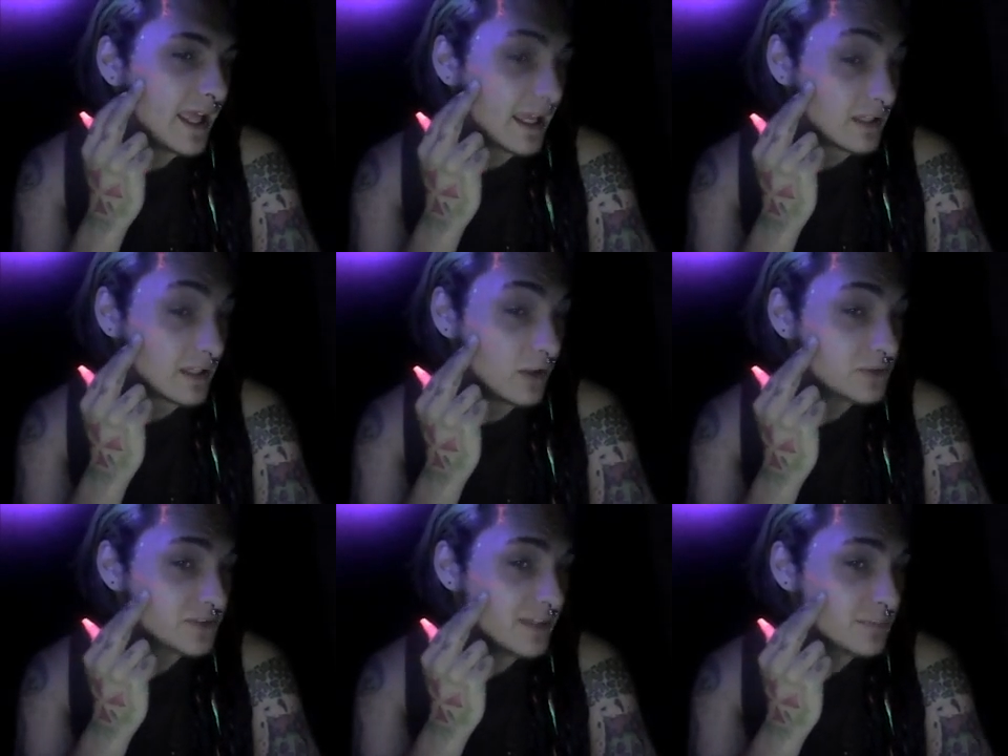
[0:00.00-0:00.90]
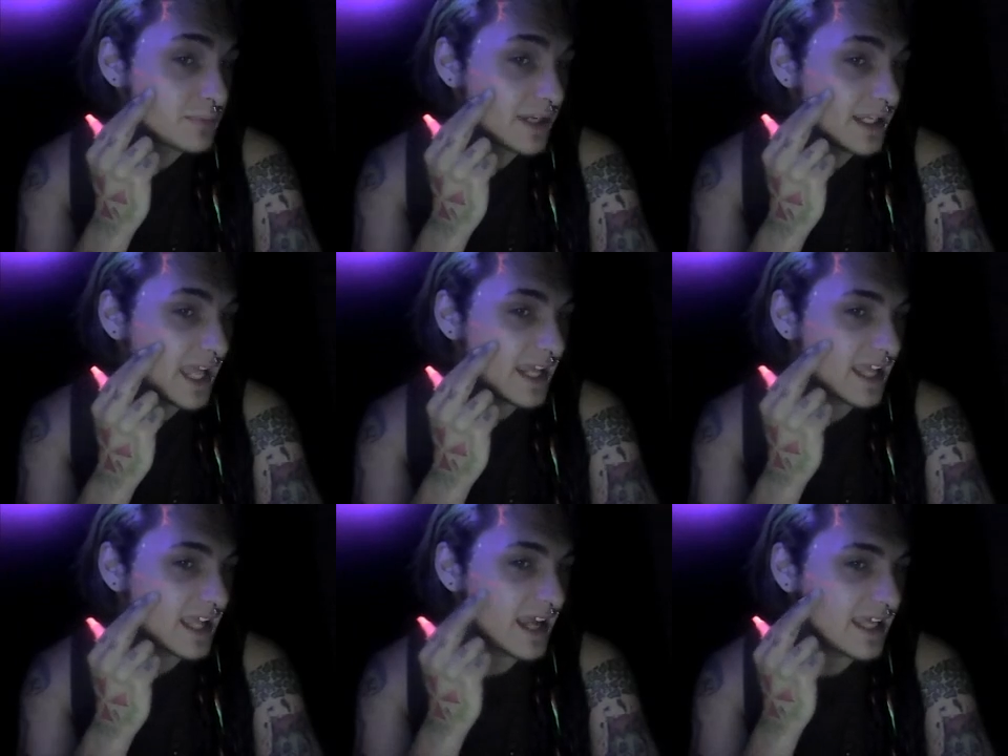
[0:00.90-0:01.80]
It glows really bright, and it
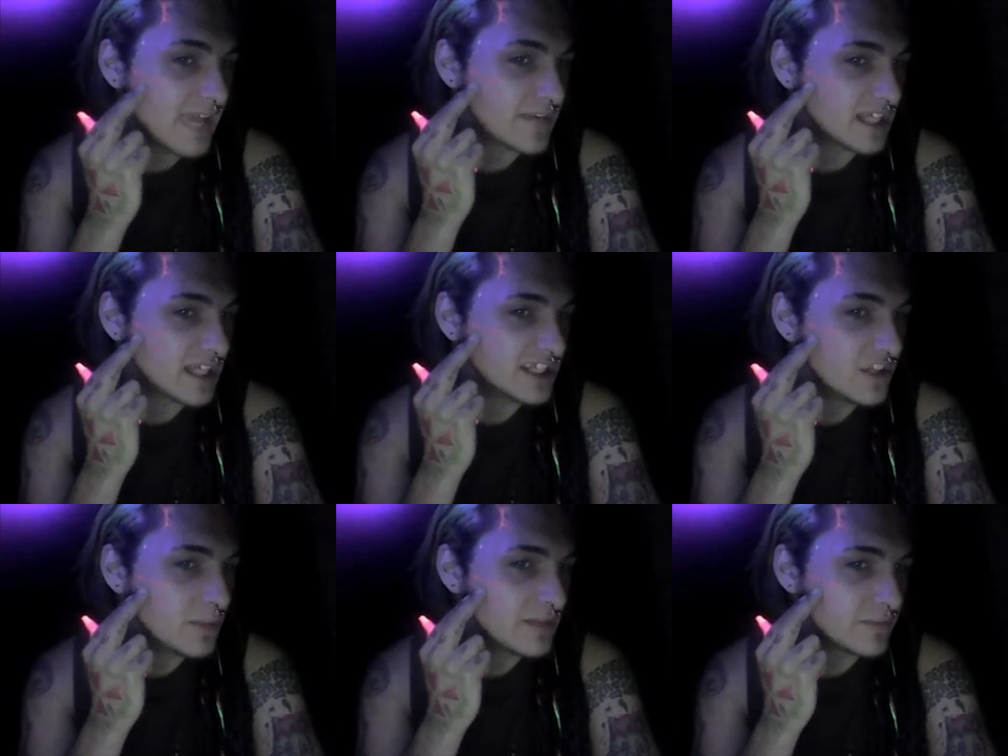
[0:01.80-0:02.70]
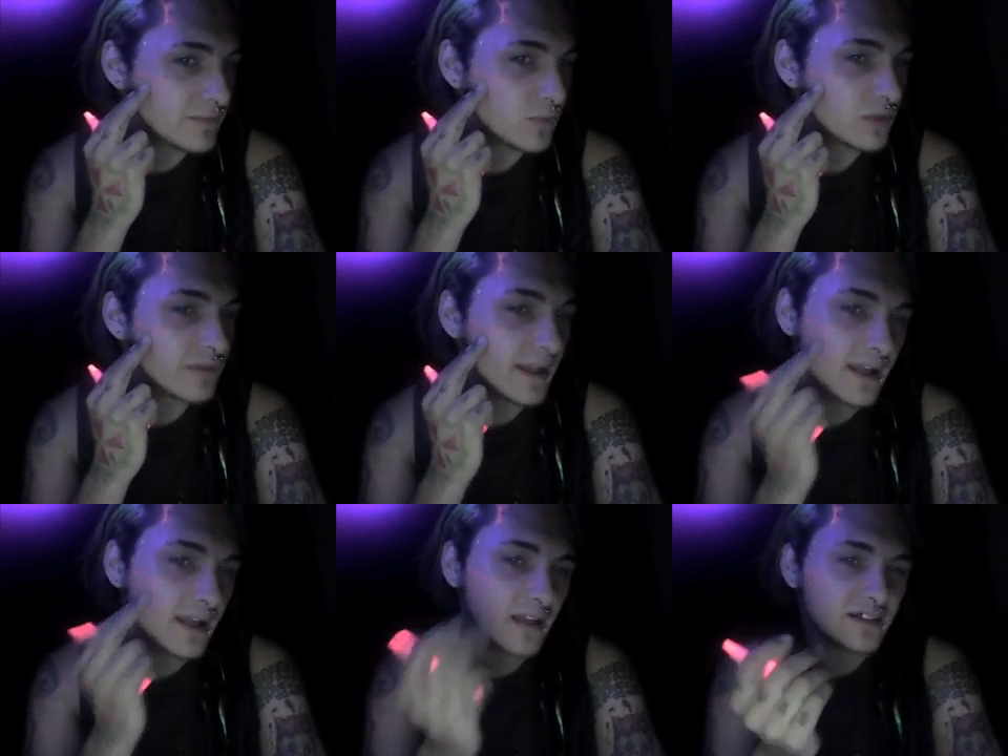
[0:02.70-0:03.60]
kind of gave it a little bit of a more red
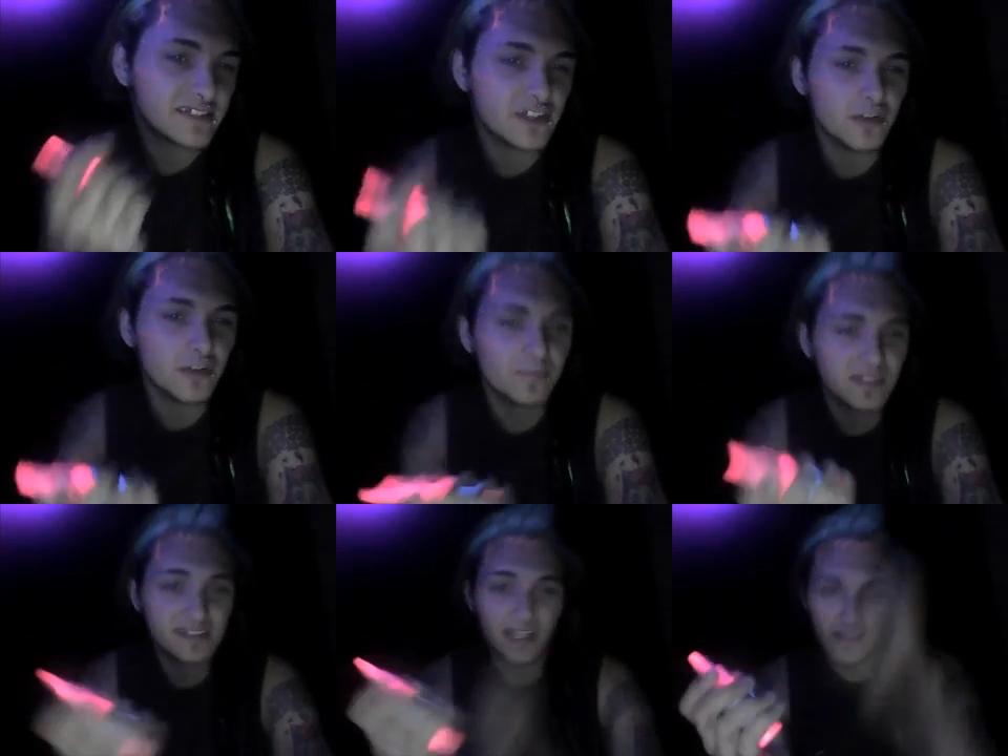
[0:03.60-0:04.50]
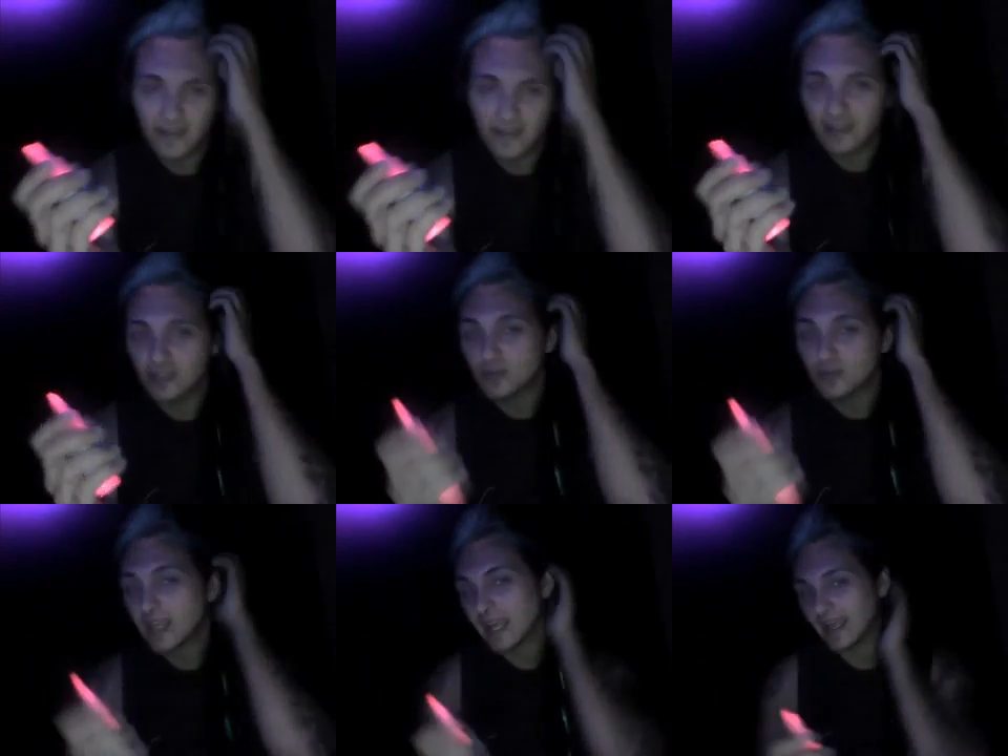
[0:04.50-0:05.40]
color. So to say that you
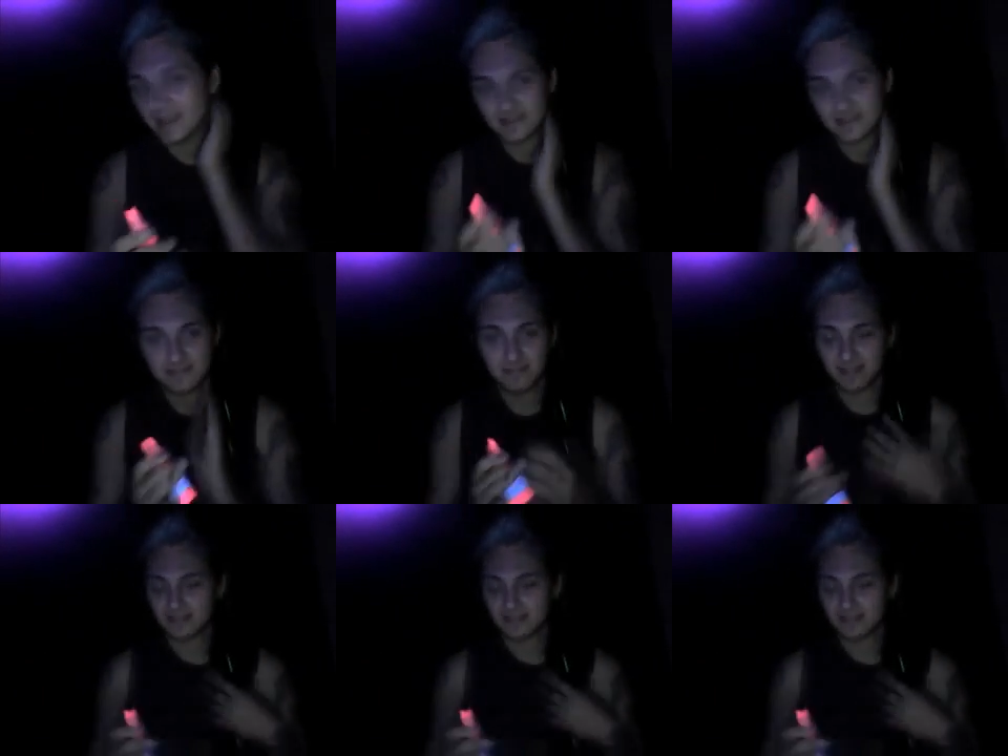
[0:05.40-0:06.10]
can't mix